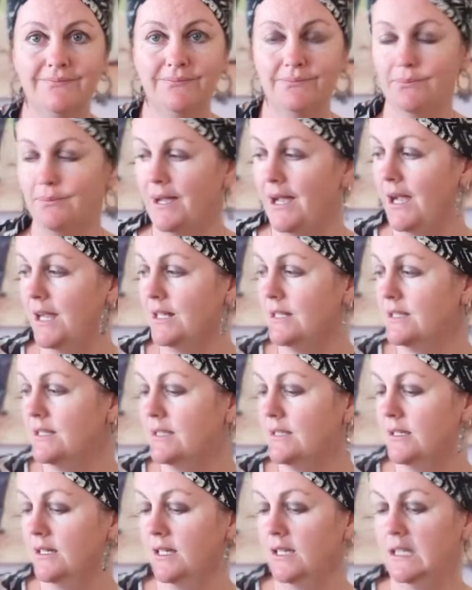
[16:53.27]

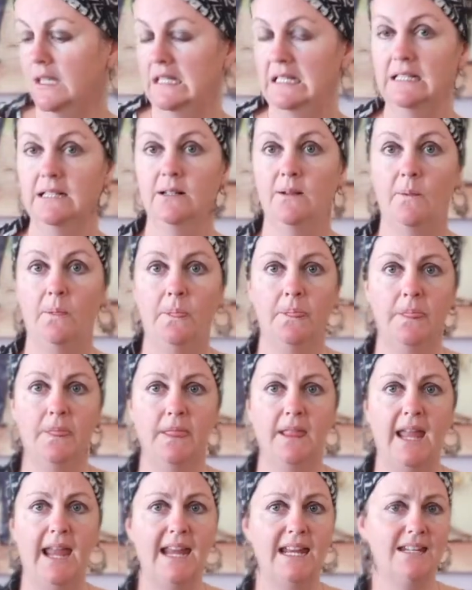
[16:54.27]
but
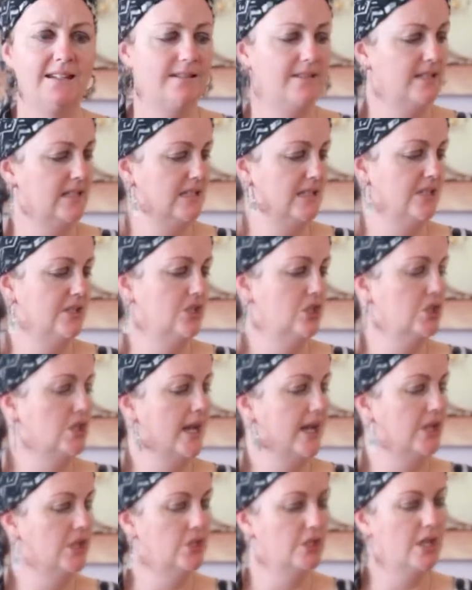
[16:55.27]
it didn't
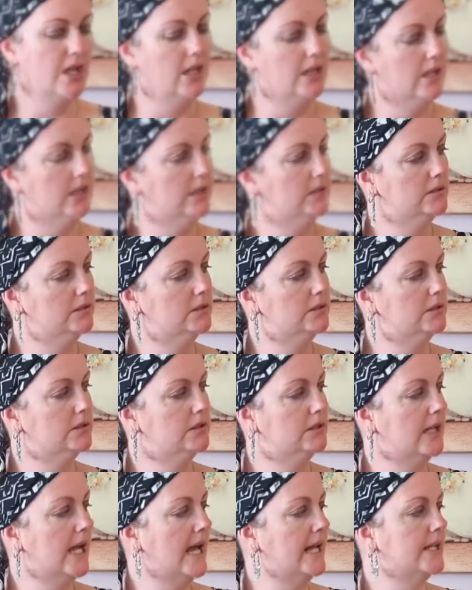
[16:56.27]
change colour
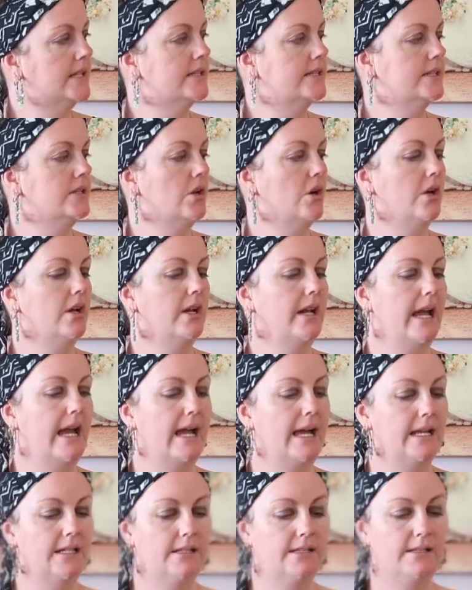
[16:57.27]
and it's not
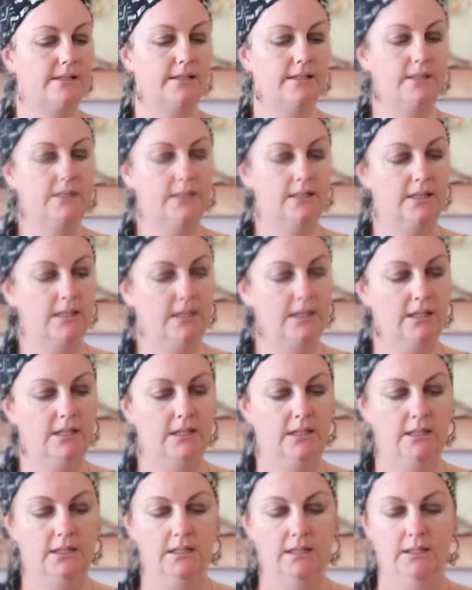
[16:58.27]
as
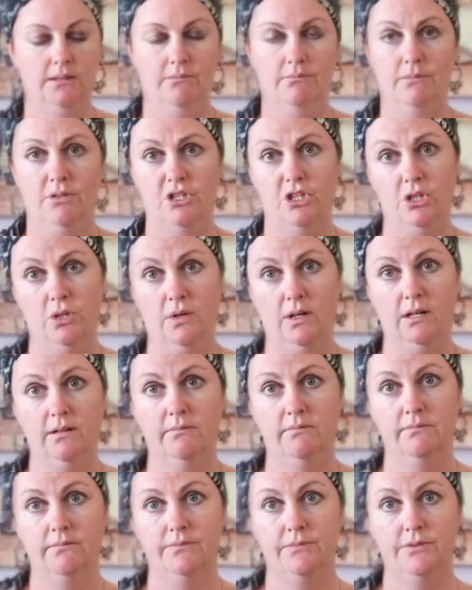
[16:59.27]
mature.
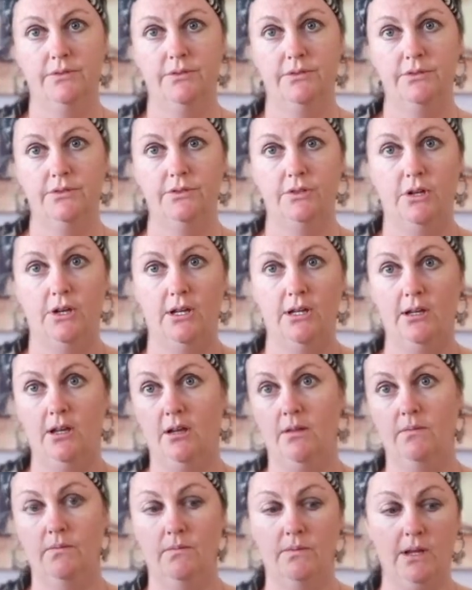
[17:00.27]
So
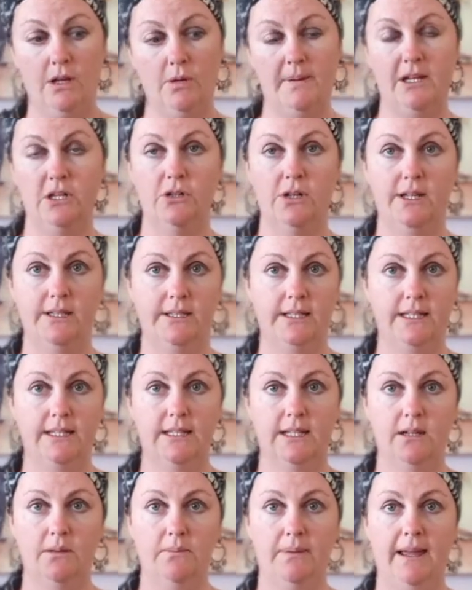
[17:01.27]
it'll be interesting
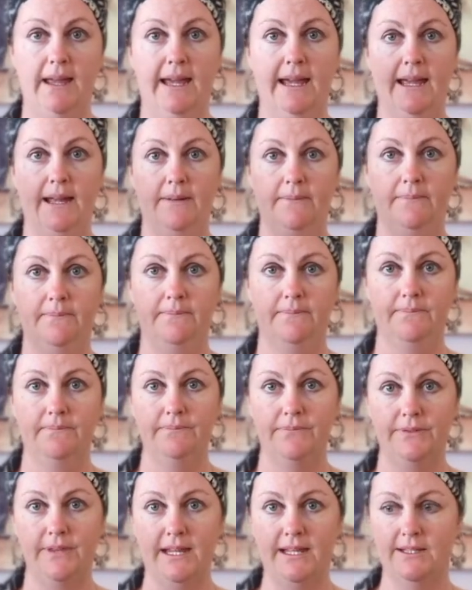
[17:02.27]
to compare
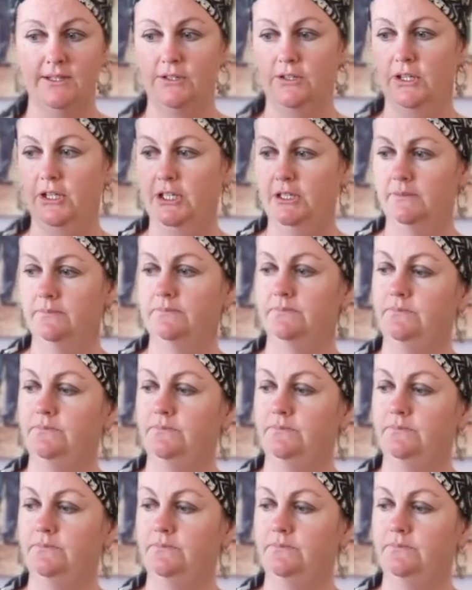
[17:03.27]
these two.